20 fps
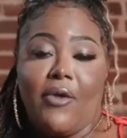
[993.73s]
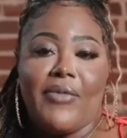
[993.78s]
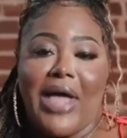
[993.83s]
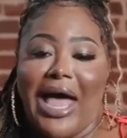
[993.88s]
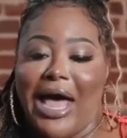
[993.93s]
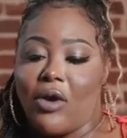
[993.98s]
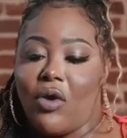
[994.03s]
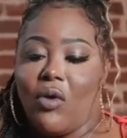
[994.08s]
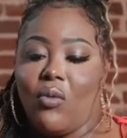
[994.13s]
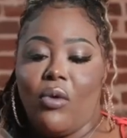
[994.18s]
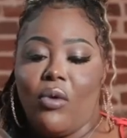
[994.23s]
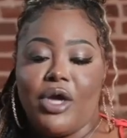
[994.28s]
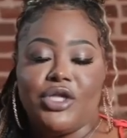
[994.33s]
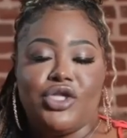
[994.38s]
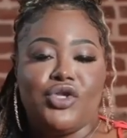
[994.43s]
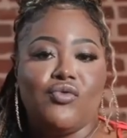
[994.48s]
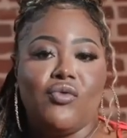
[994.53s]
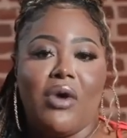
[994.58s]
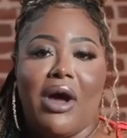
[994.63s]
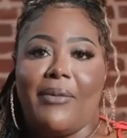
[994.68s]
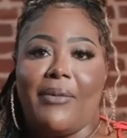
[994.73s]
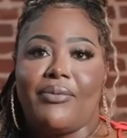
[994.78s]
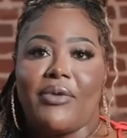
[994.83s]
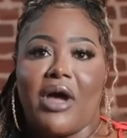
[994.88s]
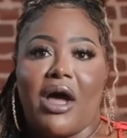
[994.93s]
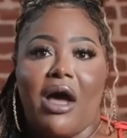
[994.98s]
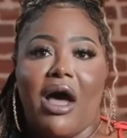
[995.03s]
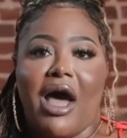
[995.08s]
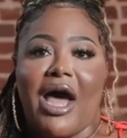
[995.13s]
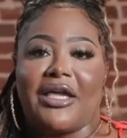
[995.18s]
I don't want you uh,
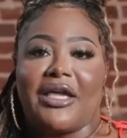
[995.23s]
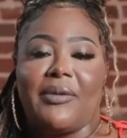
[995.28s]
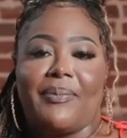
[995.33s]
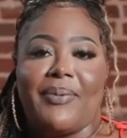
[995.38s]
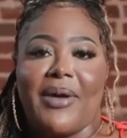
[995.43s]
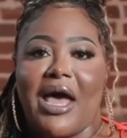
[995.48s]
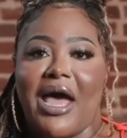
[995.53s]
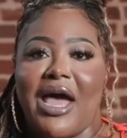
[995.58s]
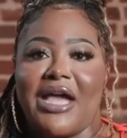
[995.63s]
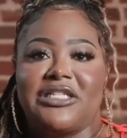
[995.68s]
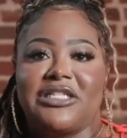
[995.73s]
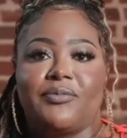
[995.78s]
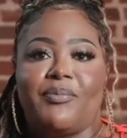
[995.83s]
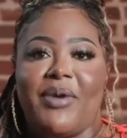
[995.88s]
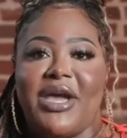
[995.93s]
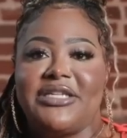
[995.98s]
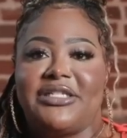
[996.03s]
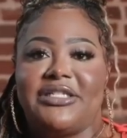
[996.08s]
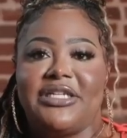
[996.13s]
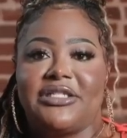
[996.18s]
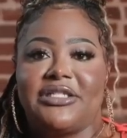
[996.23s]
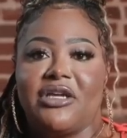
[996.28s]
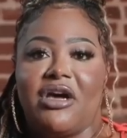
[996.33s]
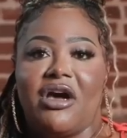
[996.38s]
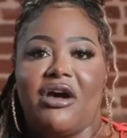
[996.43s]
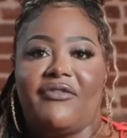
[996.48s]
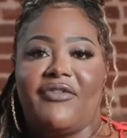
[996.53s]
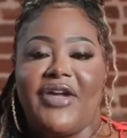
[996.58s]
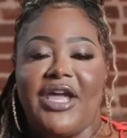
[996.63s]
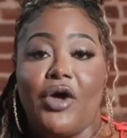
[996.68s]
uh, occupying spaces
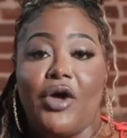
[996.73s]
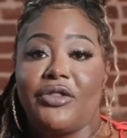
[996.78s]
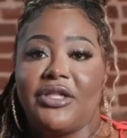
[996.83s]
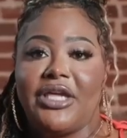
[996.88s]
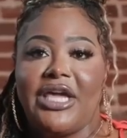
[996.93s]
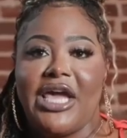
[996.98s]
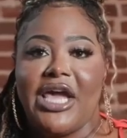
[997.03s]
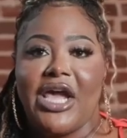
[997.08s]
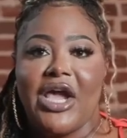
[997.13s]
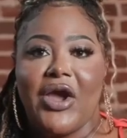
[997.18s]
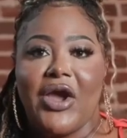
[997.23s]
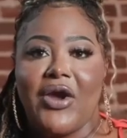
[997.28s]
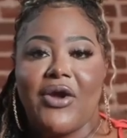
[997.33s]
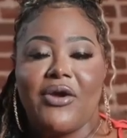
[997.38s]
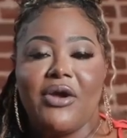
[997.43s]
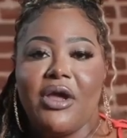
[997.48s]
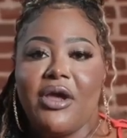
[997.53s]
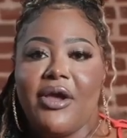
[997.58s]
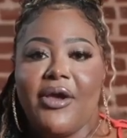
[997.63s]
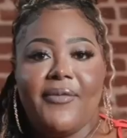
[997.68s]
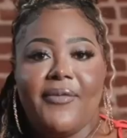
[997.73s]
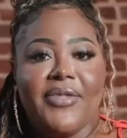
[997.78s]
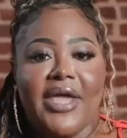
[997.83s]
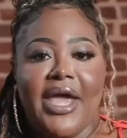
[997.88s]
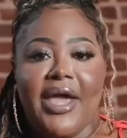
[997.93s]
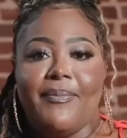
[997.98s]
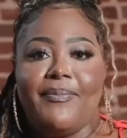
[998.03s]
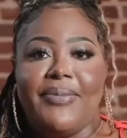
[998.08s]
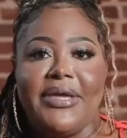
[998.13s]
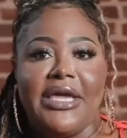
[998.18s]
of healthcare
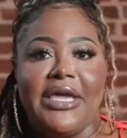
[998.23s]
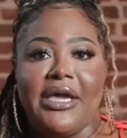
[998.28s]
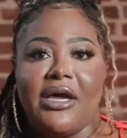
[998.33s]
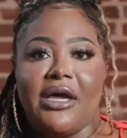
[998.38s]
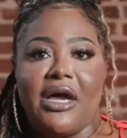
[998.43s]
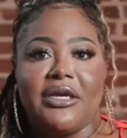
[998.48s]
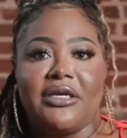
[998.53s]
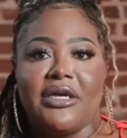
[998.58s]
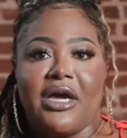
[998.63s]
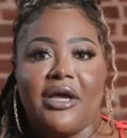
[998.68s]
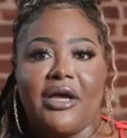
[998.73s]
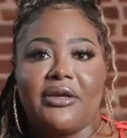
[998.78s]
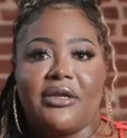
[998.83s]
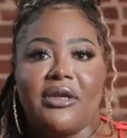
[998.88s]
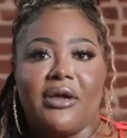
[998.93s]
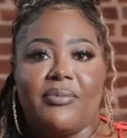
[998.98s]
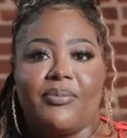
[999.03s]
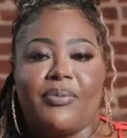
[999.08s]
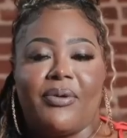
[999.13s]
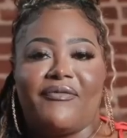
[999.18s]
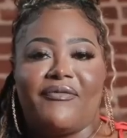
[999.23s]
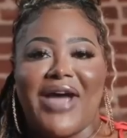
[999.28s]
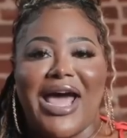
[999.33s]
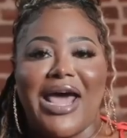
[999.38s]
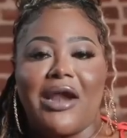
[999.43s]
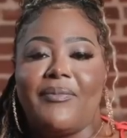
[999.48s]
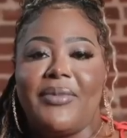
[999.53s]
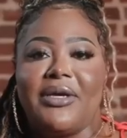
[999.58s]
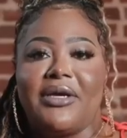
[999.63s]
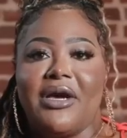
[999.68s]
at being a, a, a
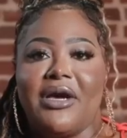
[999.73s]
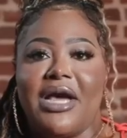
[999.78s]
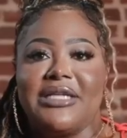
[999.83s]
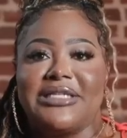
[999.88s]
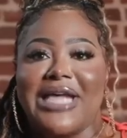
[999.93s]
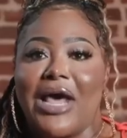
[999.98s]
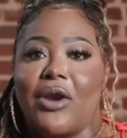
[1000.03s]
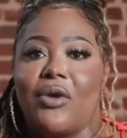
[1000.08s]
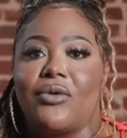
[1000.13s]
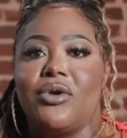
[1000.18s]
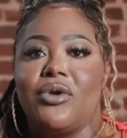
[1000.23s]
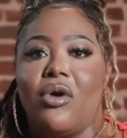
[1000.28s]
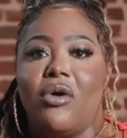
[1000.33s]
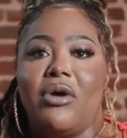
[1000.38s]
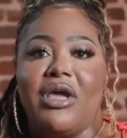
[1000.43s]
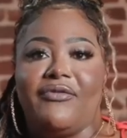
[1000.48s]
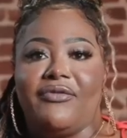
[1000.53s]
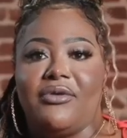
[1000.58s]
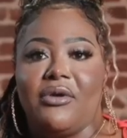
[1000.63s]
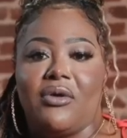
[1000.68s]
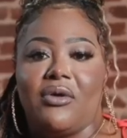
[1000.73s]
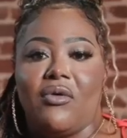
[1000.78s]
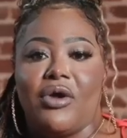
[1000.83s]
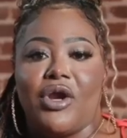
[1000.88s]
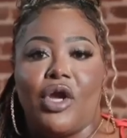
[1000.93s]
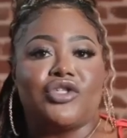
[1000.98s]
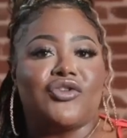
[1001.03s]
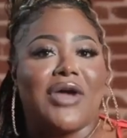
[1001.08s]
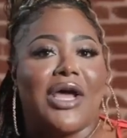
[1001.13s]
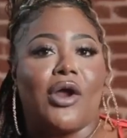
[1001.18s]
provider because I don't know if you're going
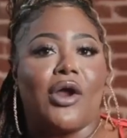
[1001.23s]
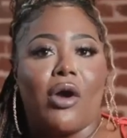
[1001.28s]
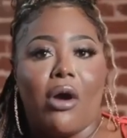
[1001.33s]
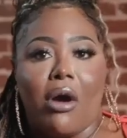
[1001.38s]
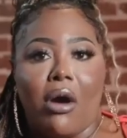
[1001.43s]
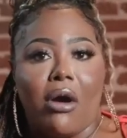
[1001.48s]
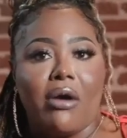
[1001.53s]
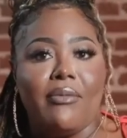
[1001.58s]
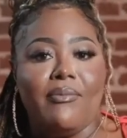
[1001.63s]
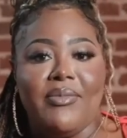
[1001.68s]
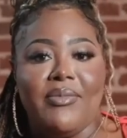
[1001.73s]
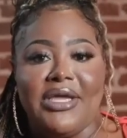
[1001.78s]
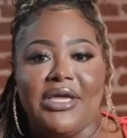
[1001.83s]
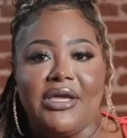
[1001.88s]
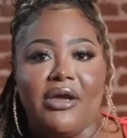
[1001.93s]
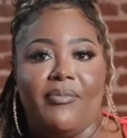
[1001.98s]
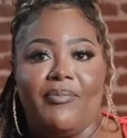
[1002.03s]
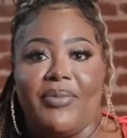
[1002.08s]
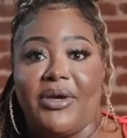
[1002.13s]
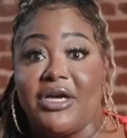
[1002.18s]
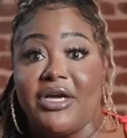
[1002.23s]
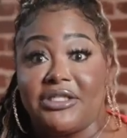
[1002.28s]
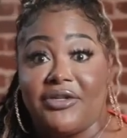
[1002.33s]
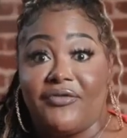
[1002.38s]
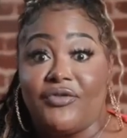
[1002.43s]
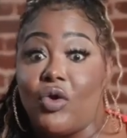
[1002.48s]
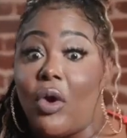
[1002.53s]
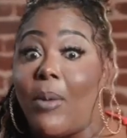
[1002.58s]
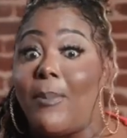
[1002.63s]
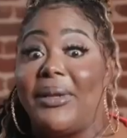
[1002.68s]
to try to harm me because
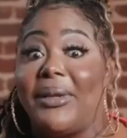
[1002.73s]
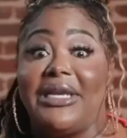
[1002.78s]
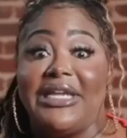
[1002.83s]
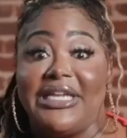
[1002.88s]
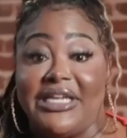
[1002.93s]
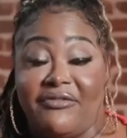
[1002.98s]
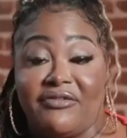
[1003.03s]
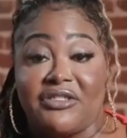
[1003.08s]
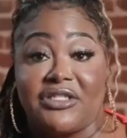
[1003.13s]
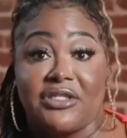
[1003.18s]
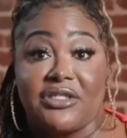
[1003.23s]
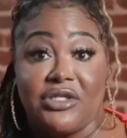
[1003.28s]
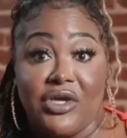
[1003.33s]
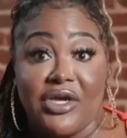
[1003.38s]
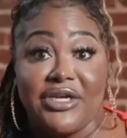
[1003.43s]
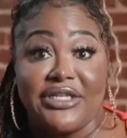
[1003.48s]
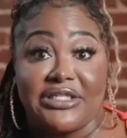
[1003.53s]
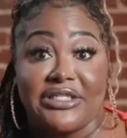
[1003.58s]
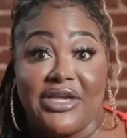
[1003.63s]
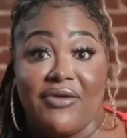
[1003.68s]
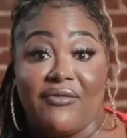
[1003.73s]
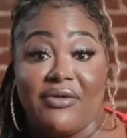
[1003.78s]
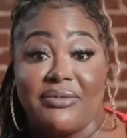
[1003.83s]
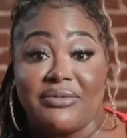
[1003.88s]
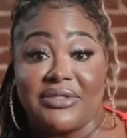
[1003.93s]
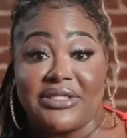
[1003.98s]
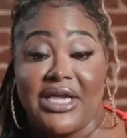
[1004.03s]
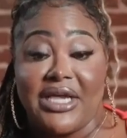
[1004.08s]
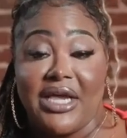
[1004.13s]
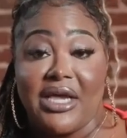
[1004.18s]
of your beliefs. You understand what
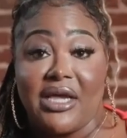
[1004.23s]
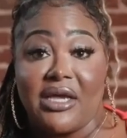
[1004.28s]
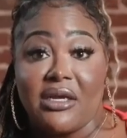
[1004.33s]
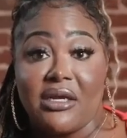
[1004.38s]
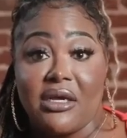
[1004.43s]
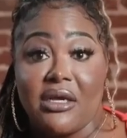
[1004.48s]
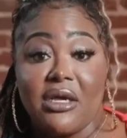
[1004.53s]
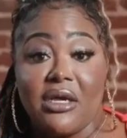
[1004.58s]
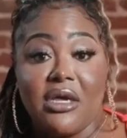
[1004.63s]
I'm saying?